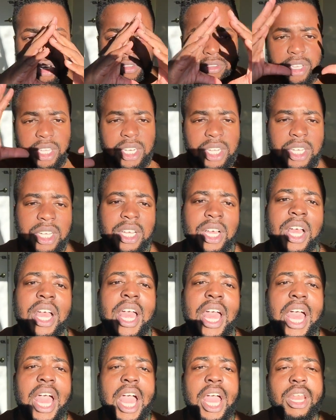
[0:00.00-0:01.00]
arena,
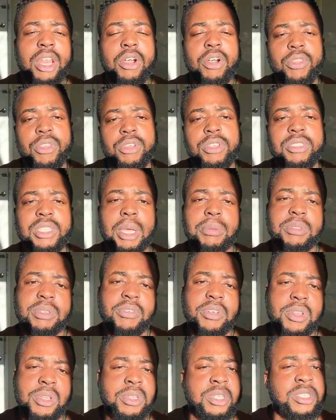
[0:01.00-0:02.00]
and other types of
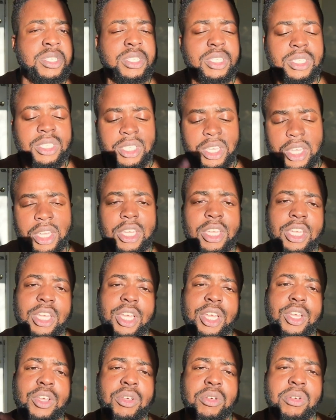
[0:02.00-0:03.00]
videos such as
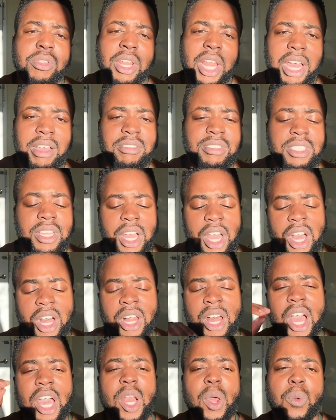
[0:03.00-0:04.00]
skincare,
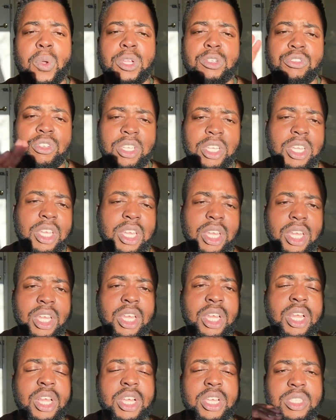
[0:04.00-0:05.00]
lifestyle, how to quit
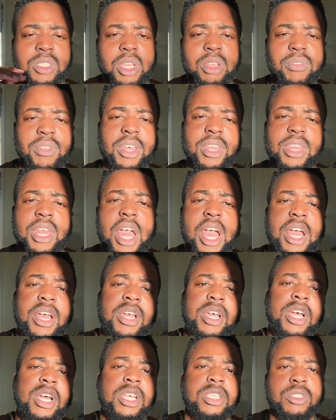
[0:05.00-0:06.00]
drinking, stuff like that.
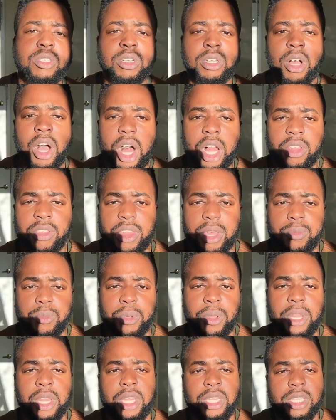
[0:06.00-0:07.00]
So all of them
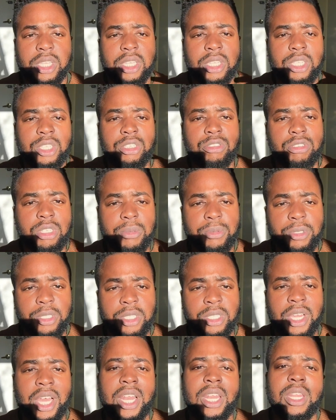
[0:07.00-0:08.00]
will be linked in the
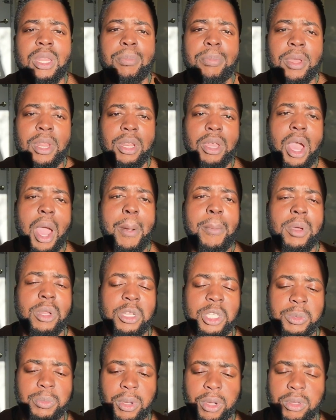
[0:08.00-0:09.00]
description and in the pinned comment of
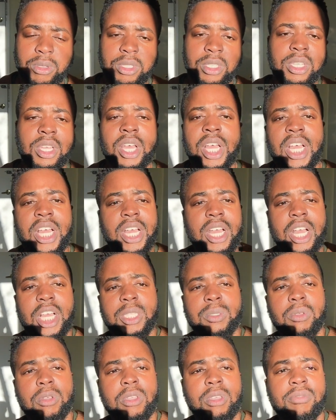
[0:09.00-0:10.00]
this post.
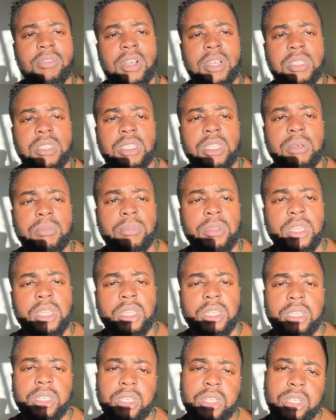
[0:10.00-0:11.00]
As well, you'll find some
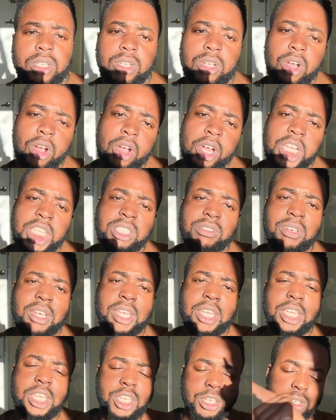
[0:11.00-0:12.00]
in the cards
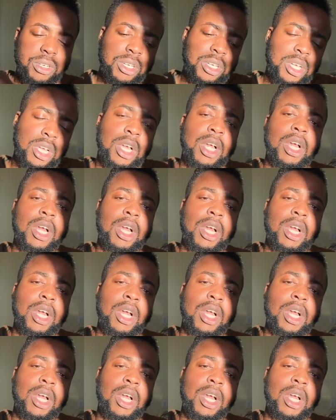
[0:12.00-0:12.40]
right here.